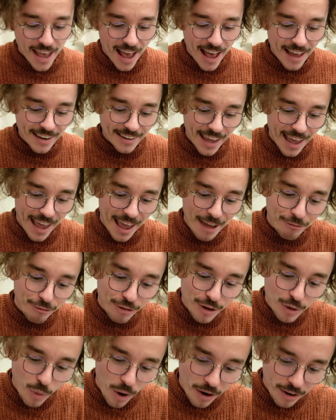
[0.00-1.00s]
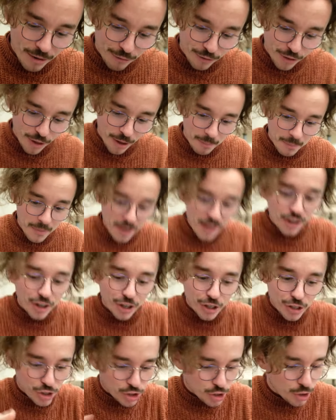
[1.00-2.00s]
and every one of them
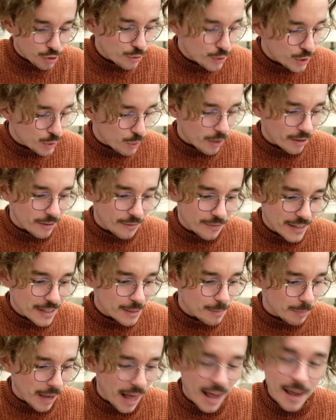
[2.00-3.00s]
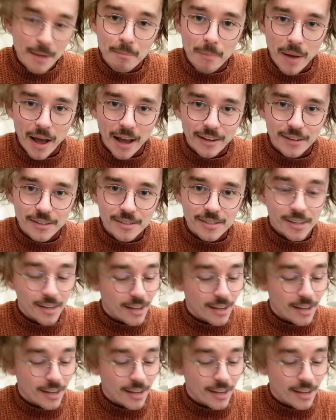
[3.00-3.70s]
can choose one of these blind bags.